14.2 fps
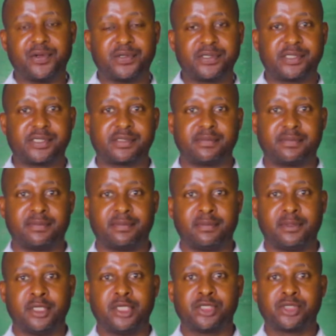use
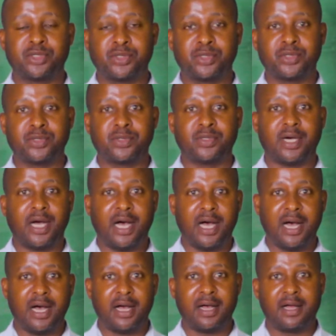to
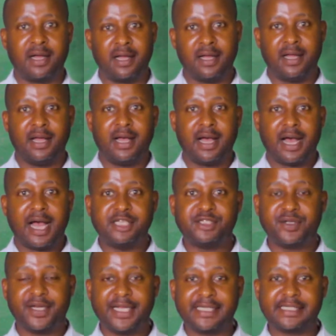uh,
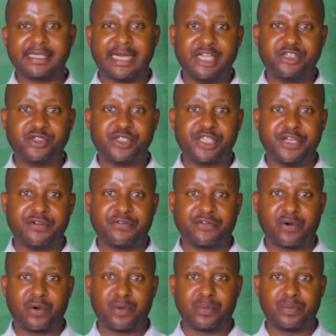isolate nitrogen
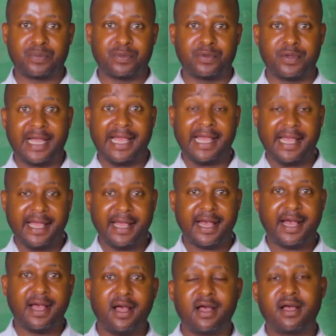from
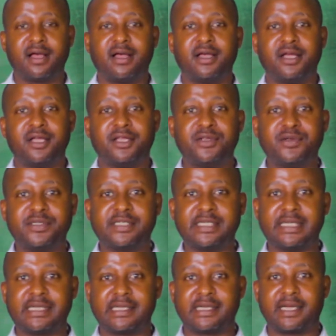air
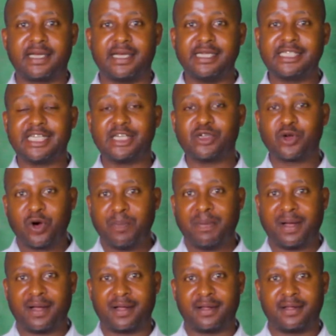using heated
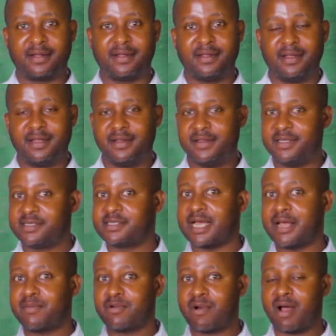copper this
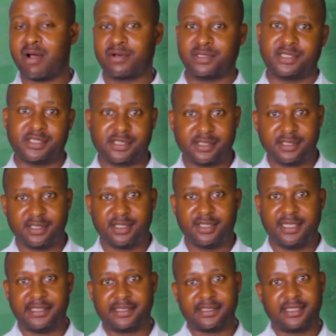time round.
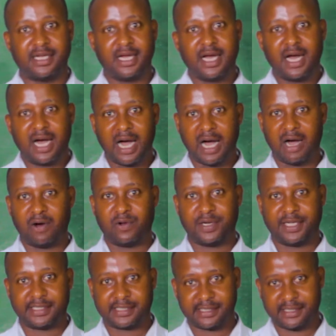Yes, how?
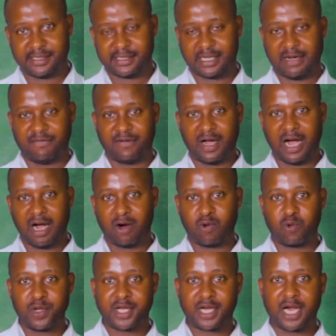Let's discover how
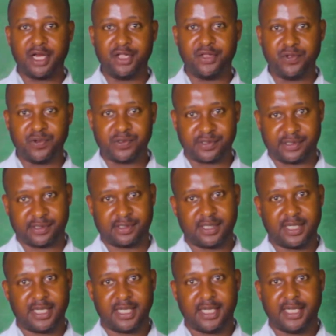we can use
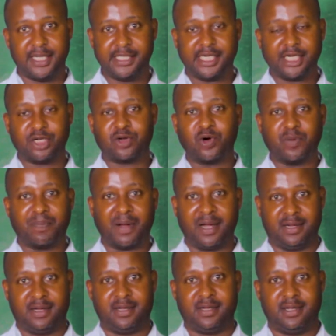heated copper